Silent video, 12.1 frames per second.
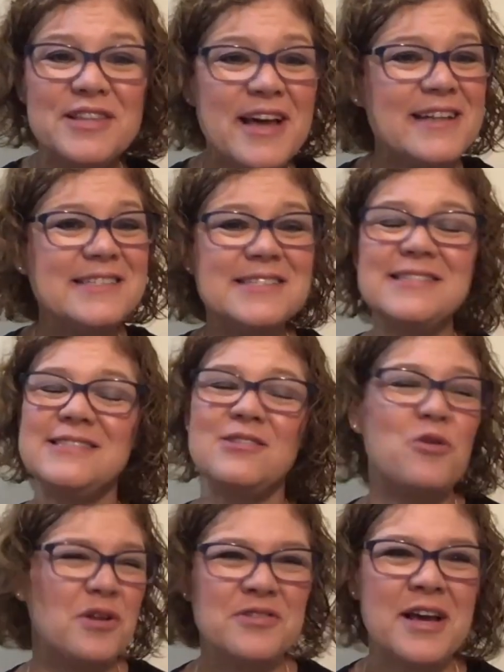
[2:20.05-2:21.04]
Nice
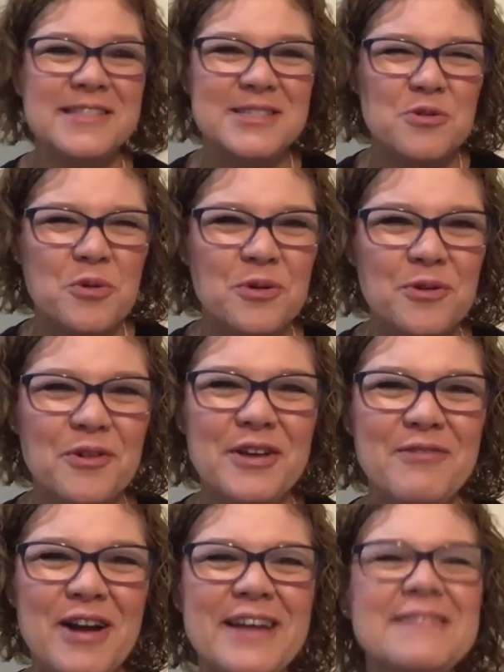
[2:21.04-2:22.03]
and orderly,
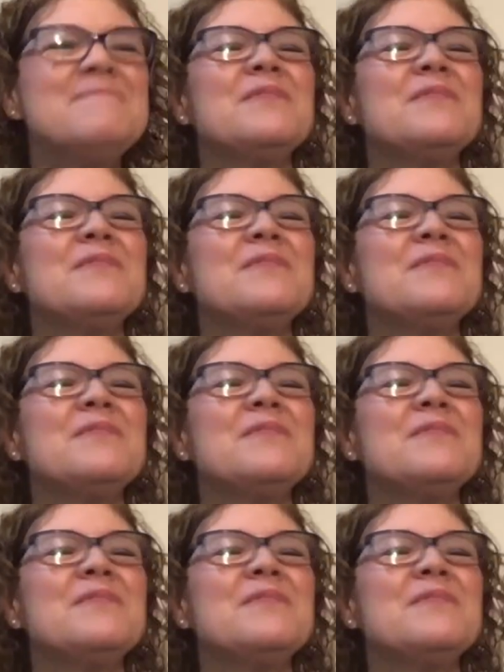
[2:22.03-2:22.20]
right?